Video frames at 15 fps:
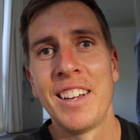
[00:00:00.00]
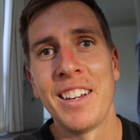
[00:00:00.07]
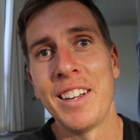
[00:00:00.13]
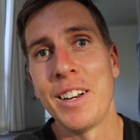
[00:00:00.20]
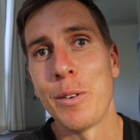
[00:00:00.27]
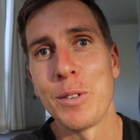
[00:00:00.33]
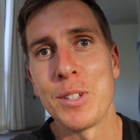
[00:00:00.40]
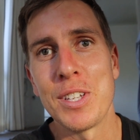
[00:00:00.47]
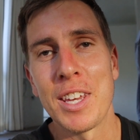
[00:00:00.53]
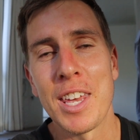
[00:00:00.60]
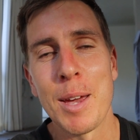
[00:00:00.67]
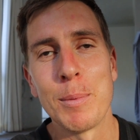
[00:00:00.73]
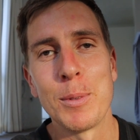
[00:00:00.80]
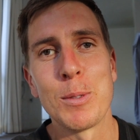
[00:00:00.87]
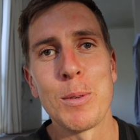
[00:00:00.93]
and obviously
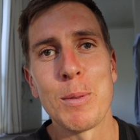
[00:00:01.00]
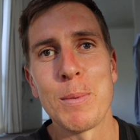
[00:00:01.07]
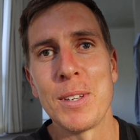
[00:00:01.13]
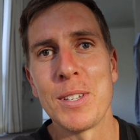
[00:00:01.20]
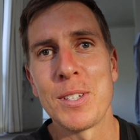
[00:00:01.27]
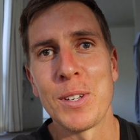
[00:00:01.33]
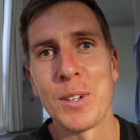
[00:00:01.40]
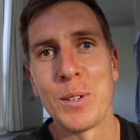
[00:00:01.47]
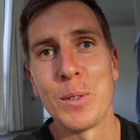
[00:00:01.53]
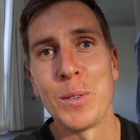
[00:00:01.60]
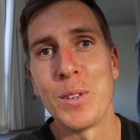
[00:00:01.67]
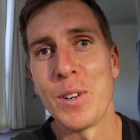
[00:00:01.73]
Cam was with me. So,